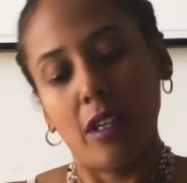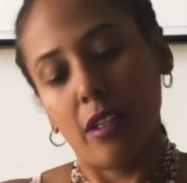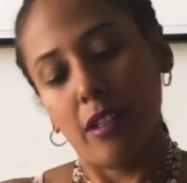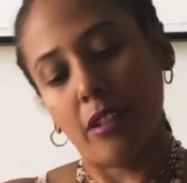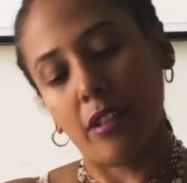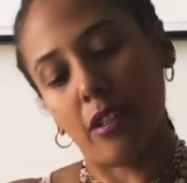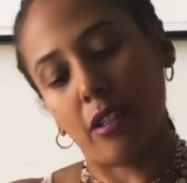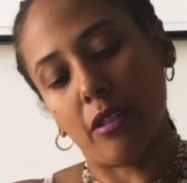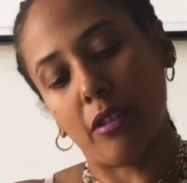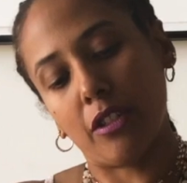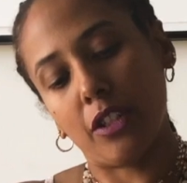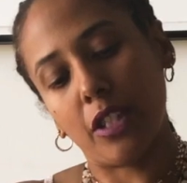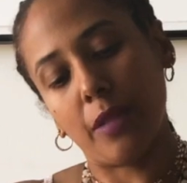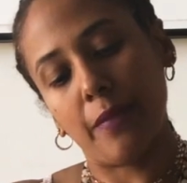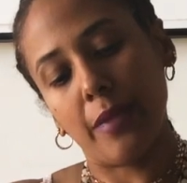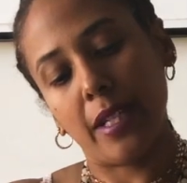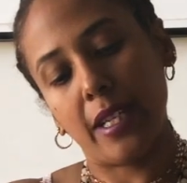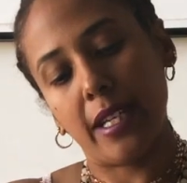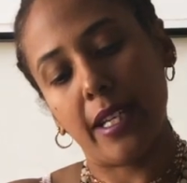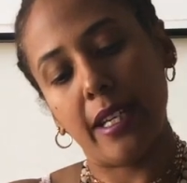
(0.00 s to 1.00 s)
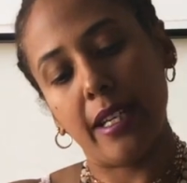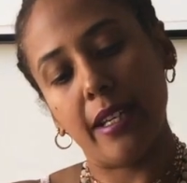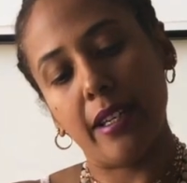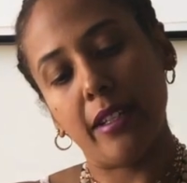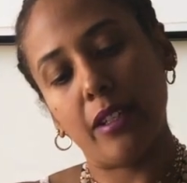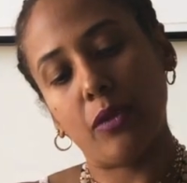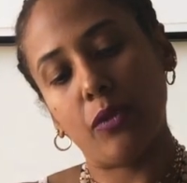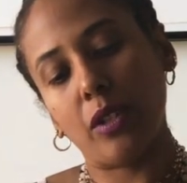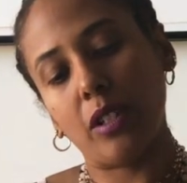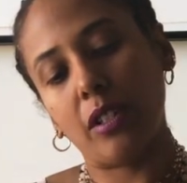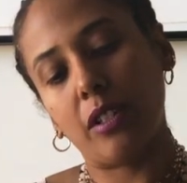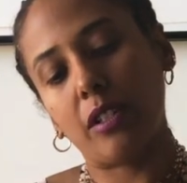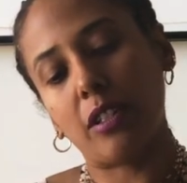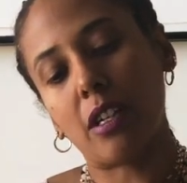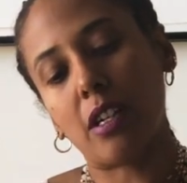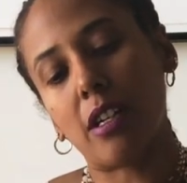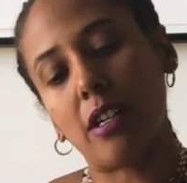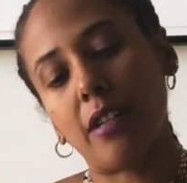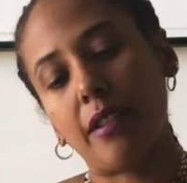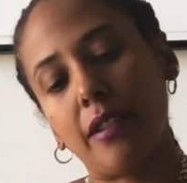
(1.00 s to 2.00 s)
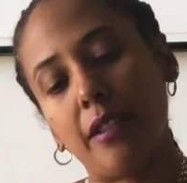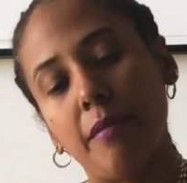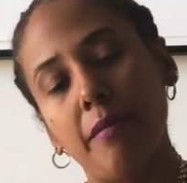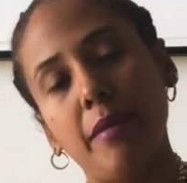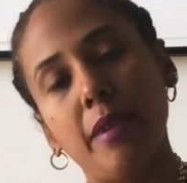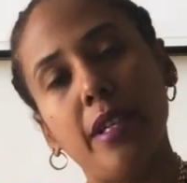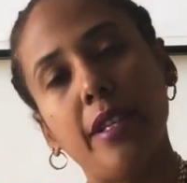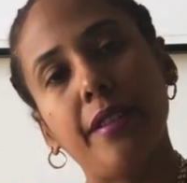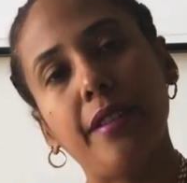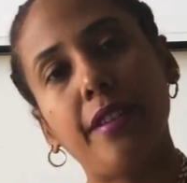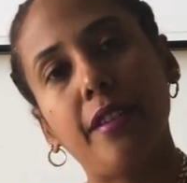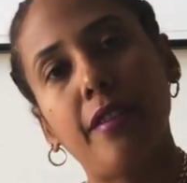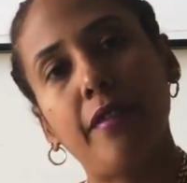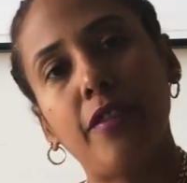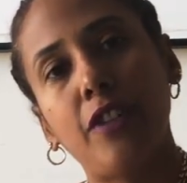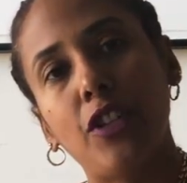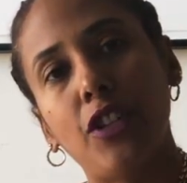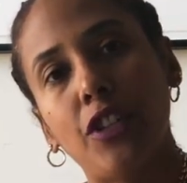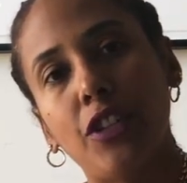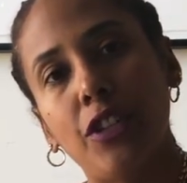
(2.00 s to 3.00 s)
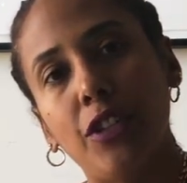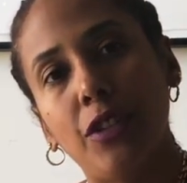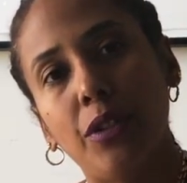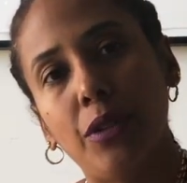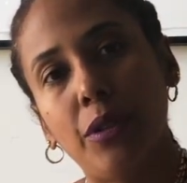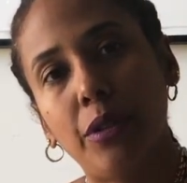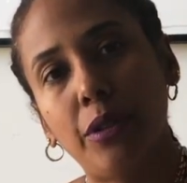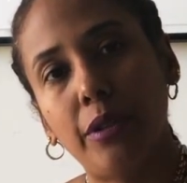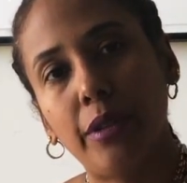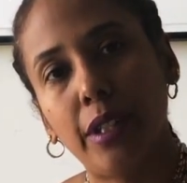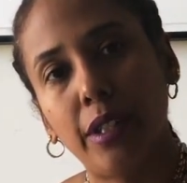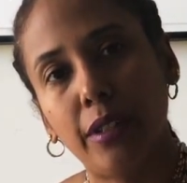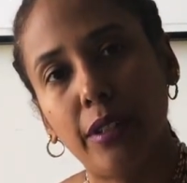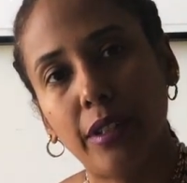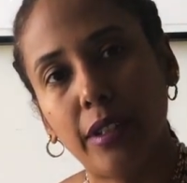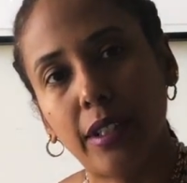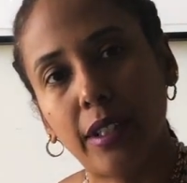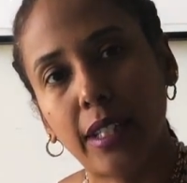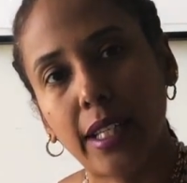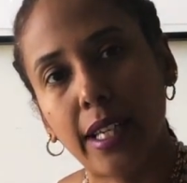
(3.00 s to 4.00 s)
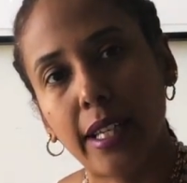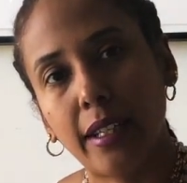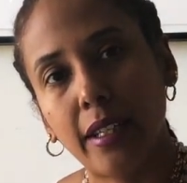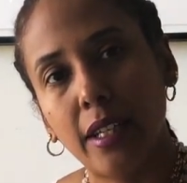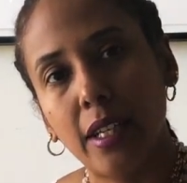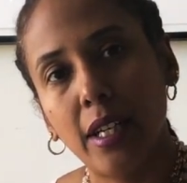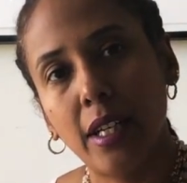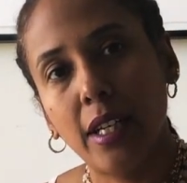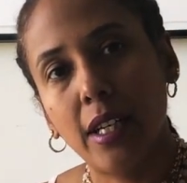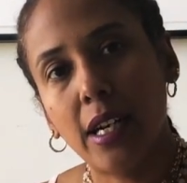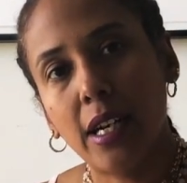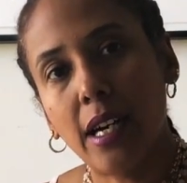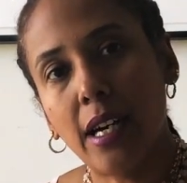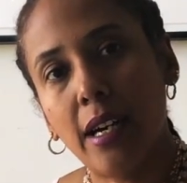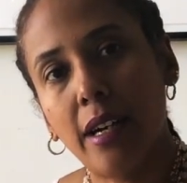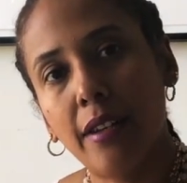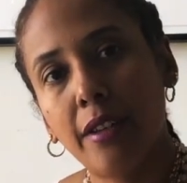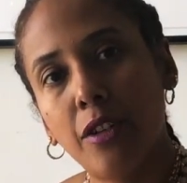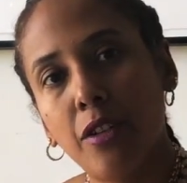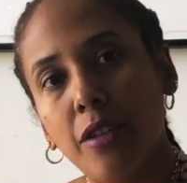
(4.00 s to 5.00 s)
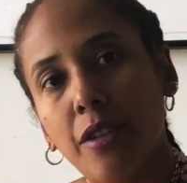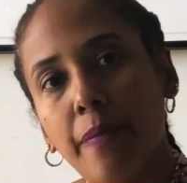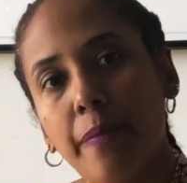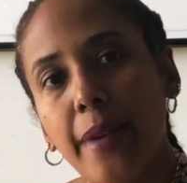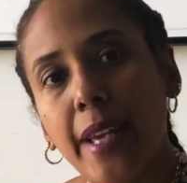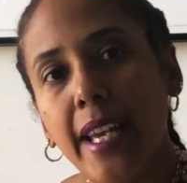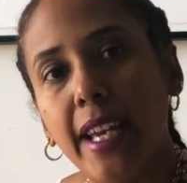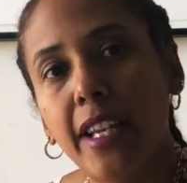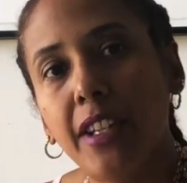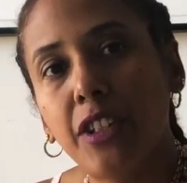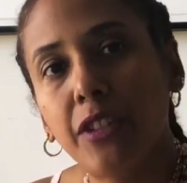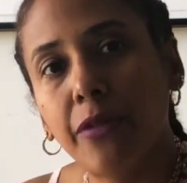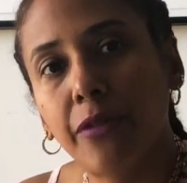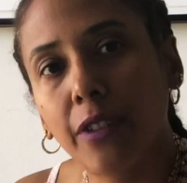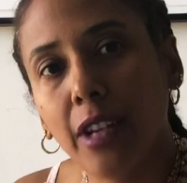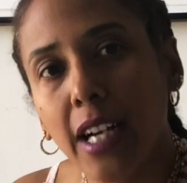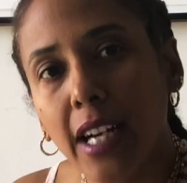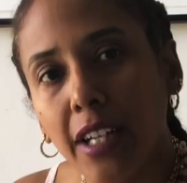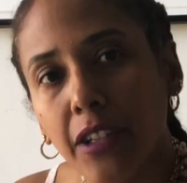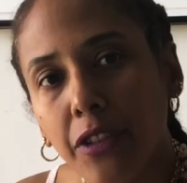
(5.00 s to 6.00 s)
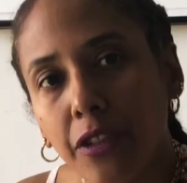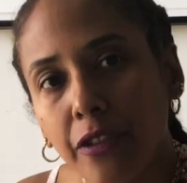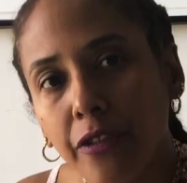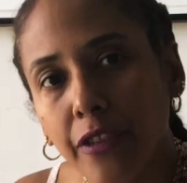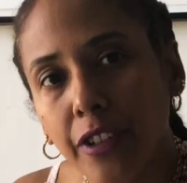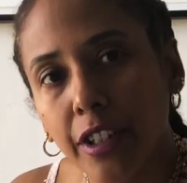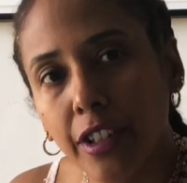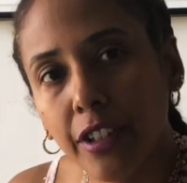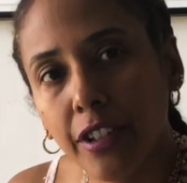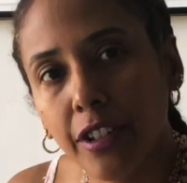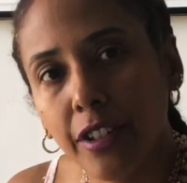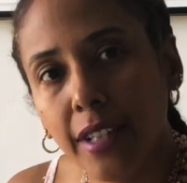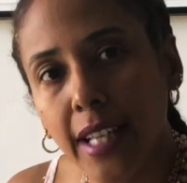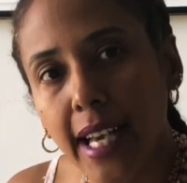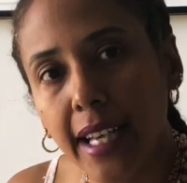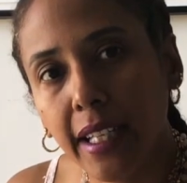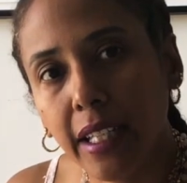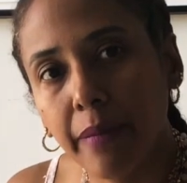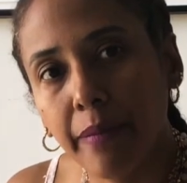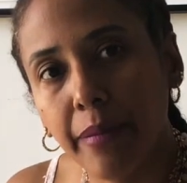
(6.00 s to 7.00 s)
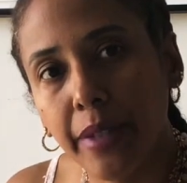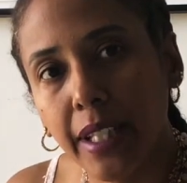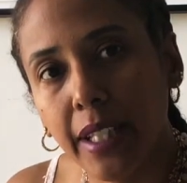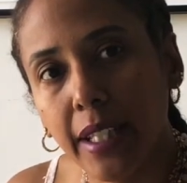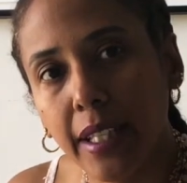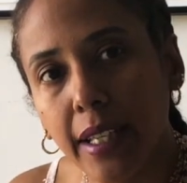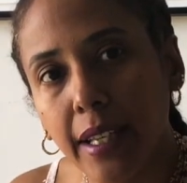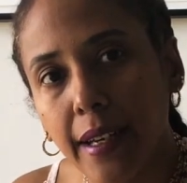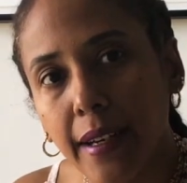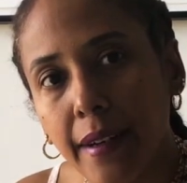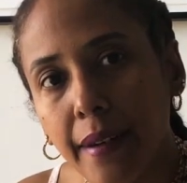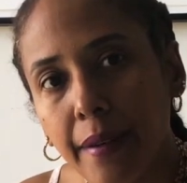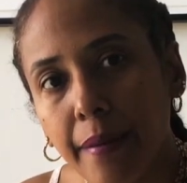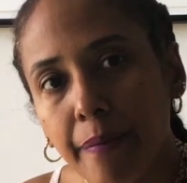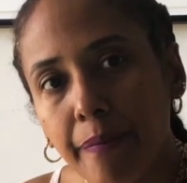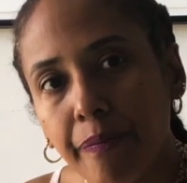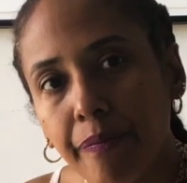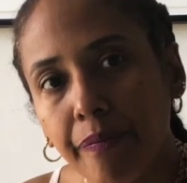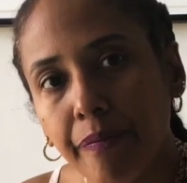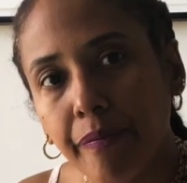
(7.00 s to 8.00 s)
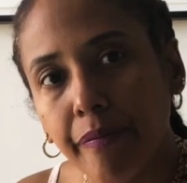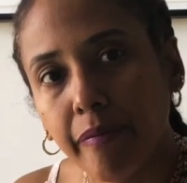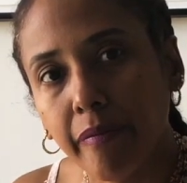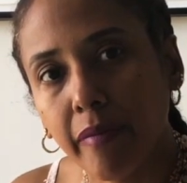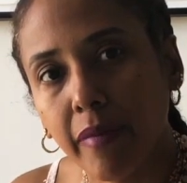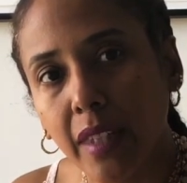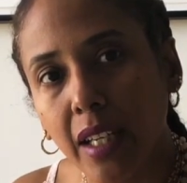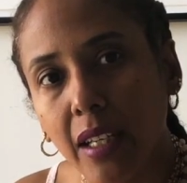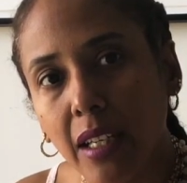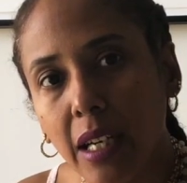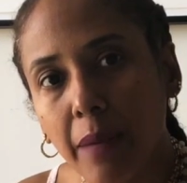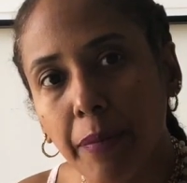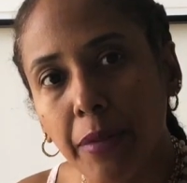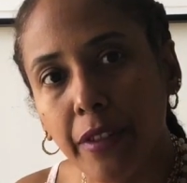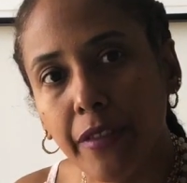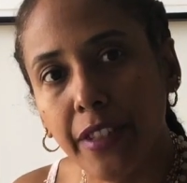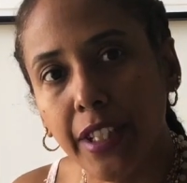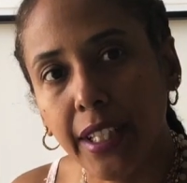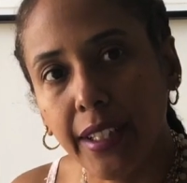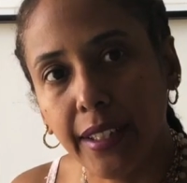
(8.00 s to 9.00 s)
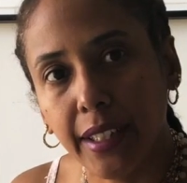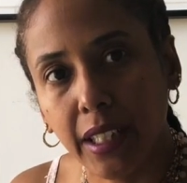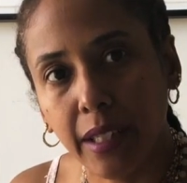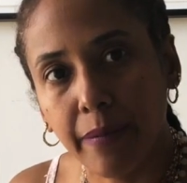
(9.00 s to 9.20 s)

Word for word: So Gemini, as we start the month of June, it looks like uh, you're the page of rods reversed. So that can be um, a couple of things.